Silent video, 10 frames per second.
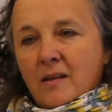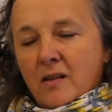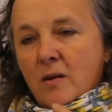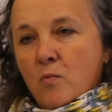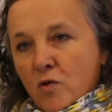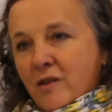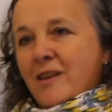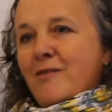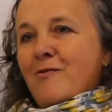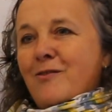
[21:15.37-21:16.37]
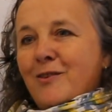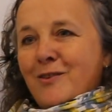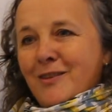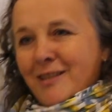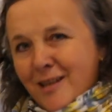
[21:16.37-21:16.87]
I'm working on and
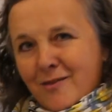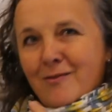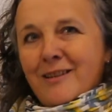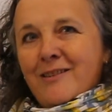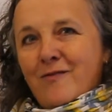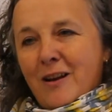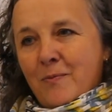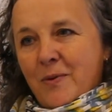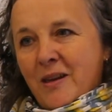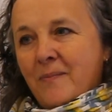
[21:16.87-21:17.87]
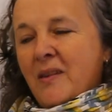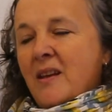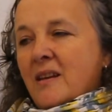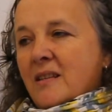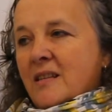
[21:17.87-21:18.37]
continually developing.
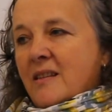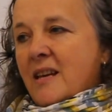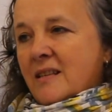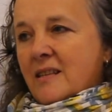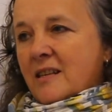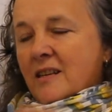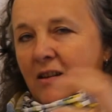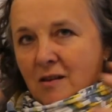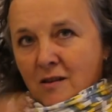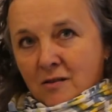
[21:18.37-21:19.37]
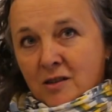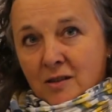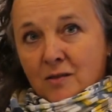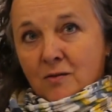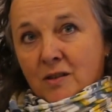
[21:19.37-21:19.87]
So that's the
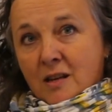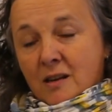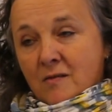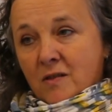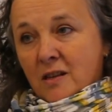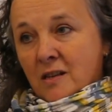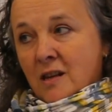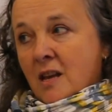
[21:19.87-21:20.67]
artisanal side of it.